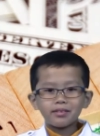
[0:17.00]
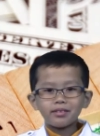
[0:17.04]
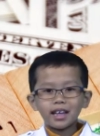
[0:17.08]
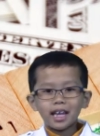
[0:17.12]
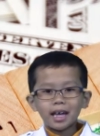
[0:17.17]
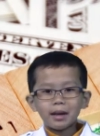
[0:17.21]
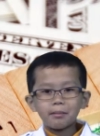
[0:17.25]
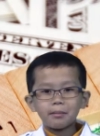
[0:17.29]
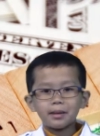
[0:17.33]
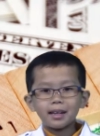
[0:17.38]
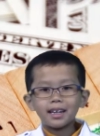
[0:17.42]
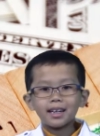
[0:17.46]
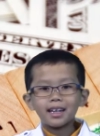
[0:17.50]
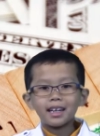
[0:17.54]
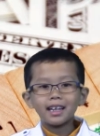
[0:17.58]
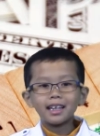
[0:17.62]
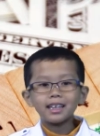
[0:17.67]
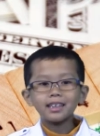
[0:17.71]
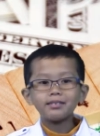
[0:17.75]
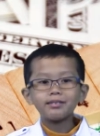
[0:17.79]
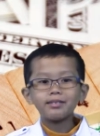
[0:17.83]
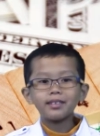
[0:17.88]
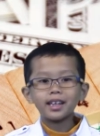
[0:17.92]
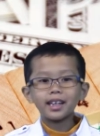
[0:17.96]
Cam In
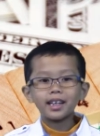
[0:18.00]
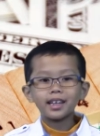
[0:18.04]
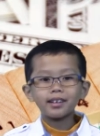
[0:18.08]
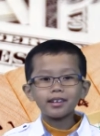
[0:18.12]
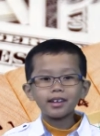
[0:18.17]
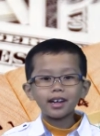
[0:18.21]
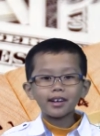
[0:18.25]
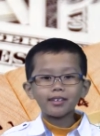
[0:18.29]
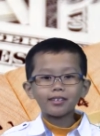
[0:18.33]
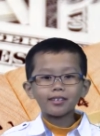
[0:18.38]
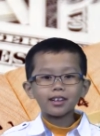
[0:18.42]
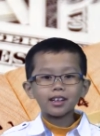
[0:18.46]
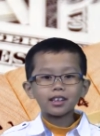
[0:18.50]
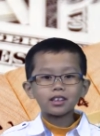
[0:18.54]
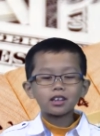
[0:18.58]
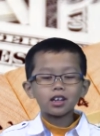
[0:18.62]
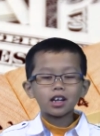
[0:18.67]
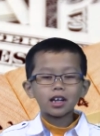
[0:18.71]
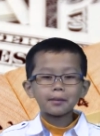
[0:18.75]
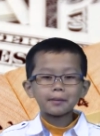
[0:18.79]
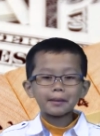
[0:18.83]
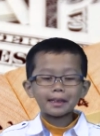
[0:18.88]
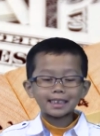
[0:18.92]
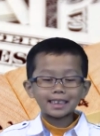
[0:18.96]
this video, I'm going to
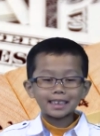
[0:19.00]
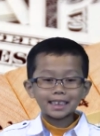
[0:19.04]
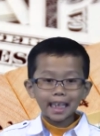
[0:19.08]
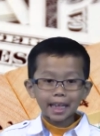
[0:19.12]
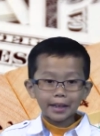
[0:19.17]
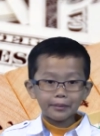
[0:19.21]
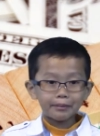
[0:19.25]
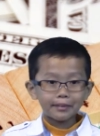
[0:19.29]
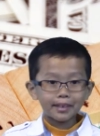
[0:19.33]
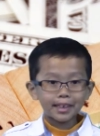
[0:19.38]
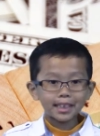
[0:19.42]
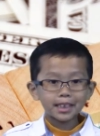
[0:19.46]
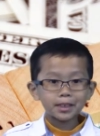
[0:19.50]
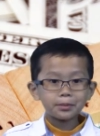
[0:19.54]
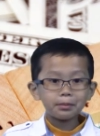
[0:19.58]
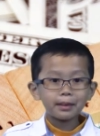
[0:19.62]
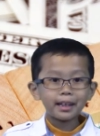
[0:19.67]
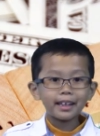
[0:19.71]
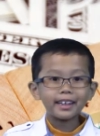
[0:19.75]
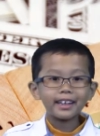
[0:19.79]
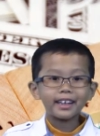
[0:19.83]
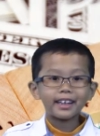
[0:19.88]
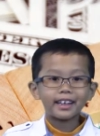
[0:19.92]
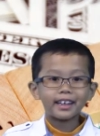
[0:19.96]
talk about saving and
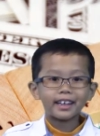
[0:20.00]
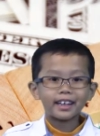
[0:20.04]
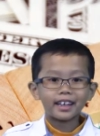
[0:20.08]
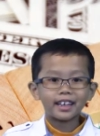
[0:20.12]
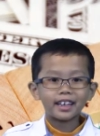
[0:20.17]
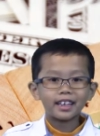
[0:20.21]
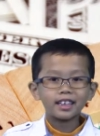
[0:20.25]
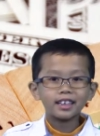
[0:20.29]
spending.